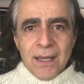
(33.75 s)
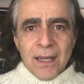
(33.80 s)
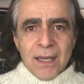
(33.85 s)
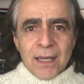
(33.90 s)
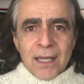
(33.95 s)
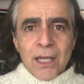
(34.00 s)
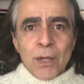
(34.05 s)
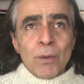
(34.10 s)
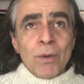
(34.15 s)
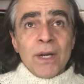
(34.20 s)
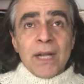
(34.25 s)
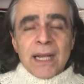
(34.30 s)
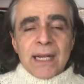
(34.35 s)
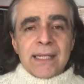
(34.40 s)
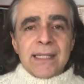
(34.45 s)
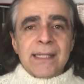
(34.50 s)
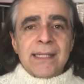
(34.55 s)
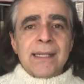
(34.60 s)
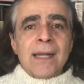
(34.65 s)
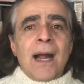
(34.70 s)
He will
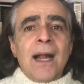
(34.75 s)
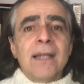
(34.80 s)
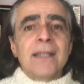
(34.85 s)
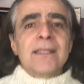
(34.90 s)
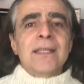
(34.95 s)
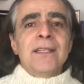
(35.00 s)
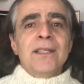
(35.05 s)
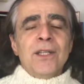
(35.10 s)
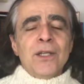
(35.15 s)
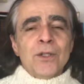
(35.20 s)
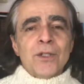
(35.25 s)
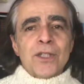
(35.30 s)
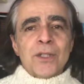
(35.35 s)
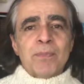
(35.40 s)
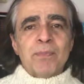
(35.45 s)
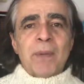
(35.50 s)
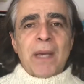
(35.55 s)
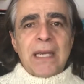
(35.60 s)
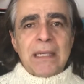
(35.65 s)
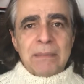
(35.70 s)
exalt
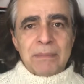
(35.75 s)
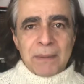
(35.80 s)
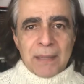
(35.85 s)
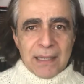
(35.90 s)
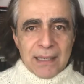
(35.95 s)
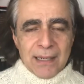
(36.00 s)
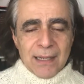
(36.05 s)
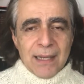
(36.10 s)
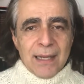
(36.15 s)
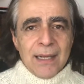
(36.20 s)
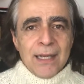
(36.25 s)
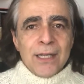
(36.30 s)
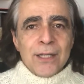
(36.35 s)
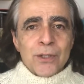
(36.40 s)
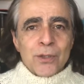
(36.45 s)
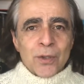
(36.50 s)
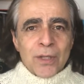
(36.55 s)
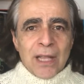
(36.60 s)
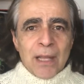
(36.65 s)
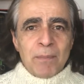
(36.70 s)
newspaper
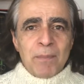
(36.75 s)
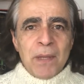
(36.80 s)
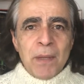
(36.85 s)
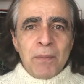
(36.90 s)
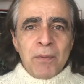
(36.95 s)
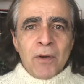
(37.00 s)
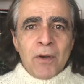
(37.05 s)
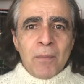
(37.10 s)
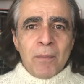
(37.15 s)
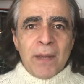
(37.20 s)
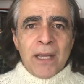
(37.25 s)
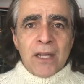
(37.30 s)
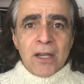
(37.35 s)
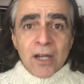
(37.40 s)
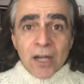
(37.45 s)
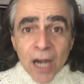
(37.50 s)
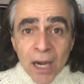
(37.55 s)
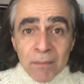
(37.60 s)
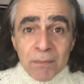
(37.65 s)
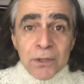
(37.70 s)
so that people may
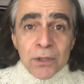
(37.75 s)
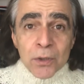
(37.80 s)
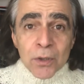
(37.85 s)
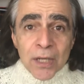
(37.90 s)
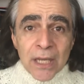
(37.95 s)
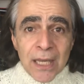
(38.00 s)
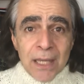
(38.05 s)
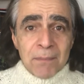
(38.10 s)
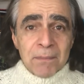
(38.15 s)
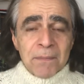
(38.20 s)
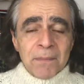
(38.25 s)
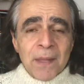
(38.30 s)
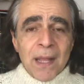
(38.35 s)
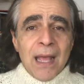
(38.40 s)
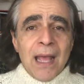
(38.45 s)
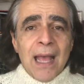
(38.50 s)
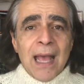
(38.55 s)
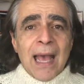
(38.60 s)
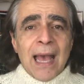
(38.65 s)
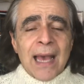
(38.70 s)
come to him
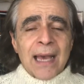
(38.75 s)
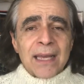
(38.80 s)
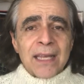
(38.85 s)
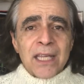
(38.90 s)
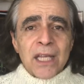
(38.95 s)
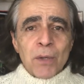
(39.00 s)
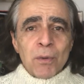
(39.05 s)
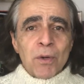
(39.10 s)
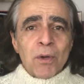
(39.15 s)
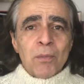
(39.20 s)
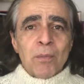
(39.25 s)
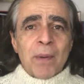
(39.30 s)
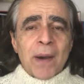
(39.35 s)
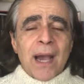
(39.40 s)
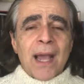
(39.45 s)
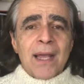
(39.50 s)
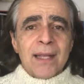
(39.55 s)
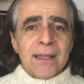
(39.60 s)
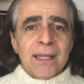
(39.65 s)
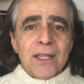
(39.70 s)
and he will
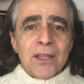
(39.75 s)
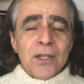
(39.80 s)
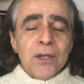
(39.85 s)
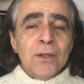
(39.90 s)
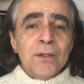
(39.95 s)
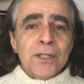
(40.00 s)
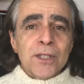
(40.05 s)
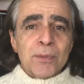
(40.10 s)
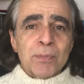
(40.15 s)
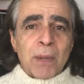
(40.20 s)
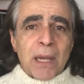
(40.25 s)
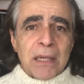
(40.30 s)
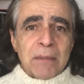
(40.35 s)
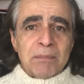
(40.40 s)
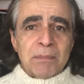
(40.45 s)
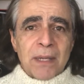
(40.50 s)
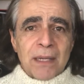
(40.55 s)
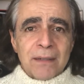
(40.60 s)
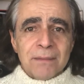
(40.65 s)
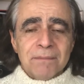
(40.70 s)
buy the
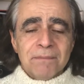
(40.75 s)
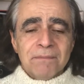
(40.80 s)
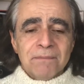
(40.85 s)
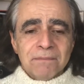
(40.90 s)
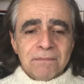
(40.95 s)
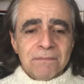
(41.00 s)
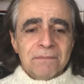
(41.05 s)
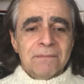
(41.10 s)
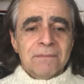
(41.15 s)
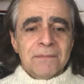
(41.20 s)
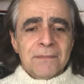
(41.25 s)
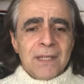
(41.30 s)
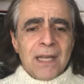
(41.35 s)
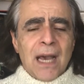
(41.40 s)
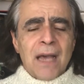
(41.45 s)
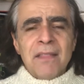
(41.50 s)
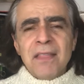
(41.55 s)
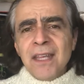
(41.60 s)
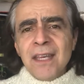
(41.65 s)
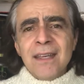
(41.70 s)
newspaper.
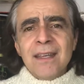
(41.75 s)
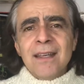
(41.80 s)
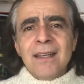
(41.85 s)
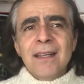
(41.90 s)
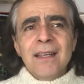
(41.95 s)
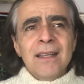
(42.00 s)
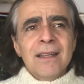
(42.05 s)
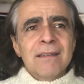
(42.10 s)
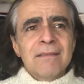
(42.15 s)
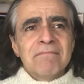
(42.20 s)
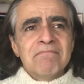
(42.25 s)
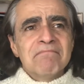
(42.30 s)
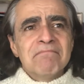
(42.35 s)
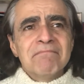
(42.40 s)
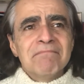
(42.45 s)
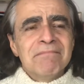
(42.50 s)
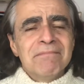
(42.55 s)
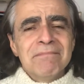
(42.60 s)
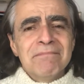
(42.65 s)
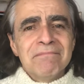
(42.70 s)
I think
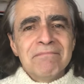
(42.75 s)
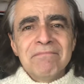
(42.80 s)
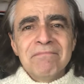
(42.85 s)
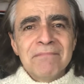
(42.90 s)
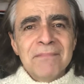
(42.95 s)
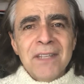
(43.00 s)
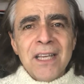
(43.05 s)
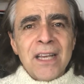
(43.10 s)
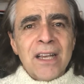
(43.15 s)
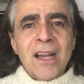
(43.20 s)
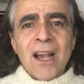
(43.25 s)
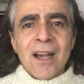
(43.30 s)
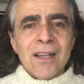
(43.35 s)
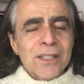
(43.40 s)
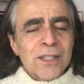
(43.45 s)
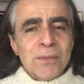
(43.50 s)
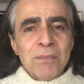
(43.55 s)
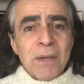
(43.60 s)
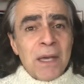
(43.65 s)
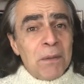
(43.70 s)
it
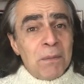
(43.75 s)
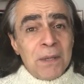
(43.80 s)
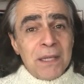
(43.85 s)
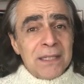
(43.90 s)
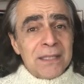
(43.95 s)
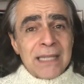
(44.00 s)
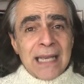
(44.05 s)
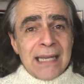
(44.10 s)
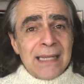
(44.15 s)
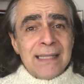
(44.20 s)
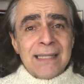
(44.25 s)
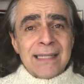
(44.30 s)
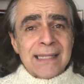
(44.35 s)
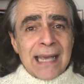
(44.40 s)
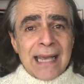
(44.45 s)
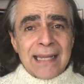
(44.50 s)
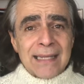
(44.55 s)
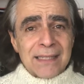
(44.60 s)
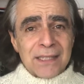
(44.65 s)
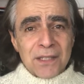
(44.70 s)
cost maybe 10
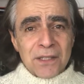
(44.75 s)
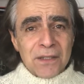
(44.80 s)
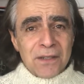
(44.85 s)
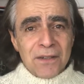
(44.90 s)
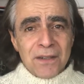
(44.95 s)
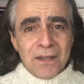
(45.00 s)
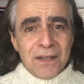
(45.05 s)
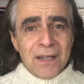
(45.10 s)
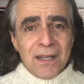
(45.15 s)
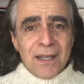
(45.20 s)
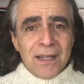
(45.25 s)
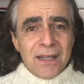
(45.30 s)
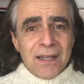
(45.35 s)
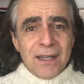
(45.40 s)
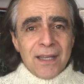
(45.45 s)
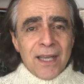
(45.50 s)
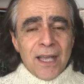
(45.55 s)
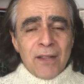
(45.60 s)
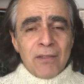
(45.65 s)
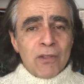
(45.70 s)
cents
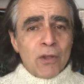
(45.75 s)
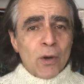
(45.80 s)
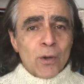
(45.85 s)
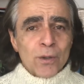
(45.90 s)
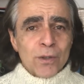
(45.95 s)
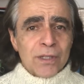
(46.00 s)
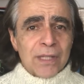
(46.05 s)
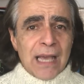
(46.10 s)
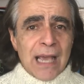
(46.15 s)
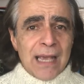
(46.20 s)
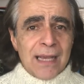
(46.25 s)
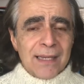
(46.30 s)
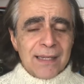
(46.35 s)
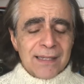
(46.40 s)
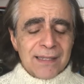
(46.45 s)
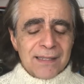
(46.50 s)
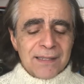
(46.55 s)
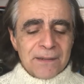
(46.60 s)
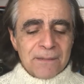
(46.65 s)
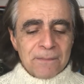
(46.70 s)
in those
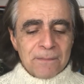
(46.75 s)
days.